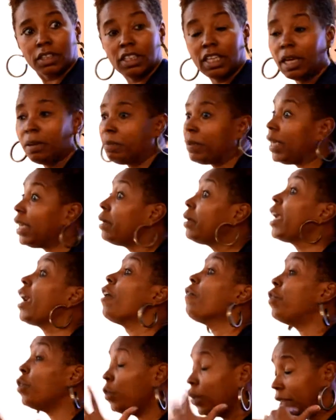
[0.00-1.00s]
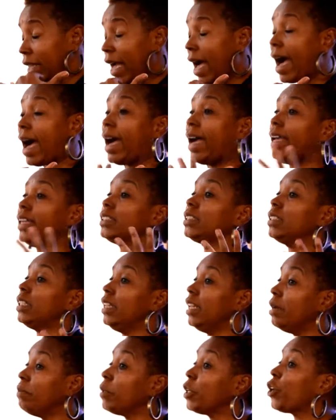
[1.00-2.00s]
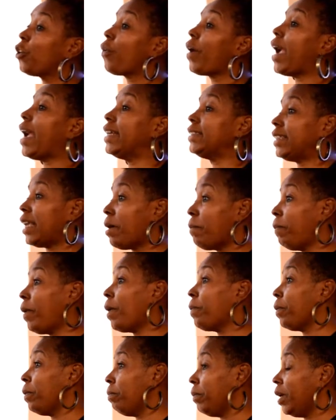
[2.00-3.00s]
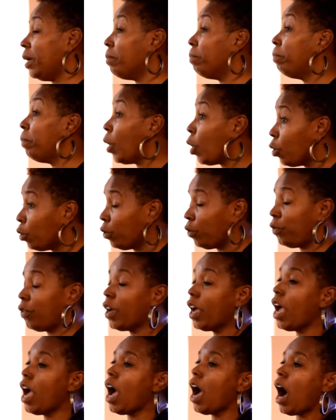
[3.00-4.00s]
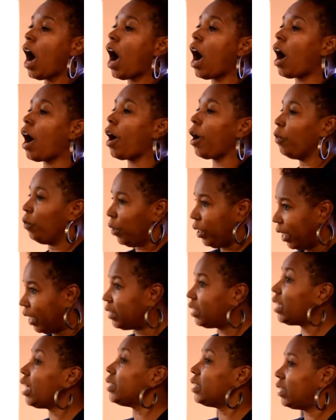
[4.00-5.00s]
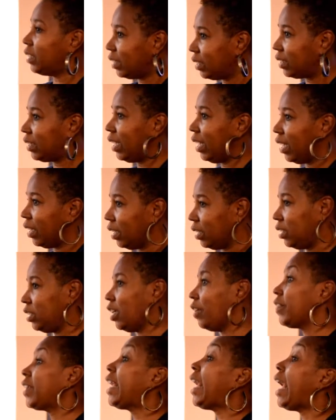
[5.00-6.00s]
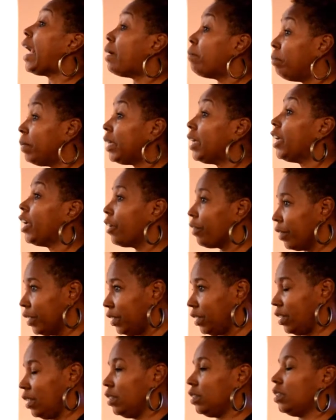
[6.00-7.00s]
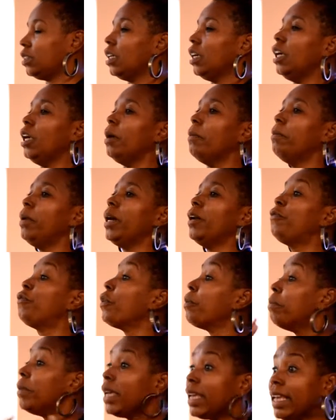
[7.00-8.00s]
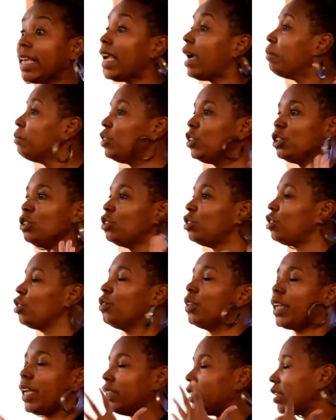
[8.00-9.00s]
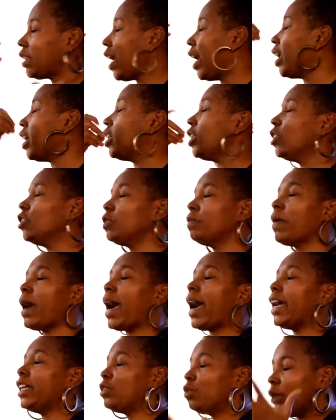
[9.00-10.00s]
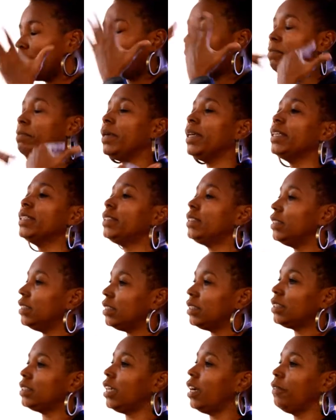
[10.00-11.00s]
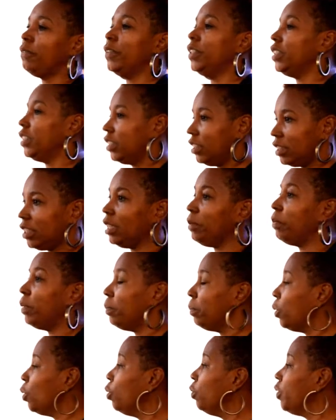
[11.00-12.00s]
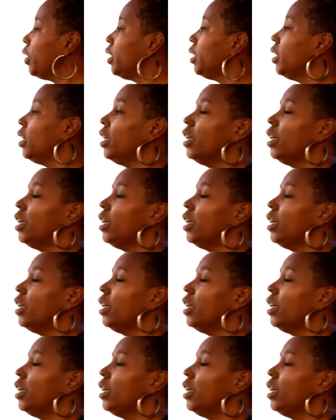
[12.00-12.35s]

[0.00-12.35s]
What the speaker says: Yeah, be careful with the eyes. Lemongrass and peppermint both are, when they touch the skin and stuff, can be irritants. But for me, I'm used to it. I just kind of close my eyes when I mist and stuff and just keep it moving.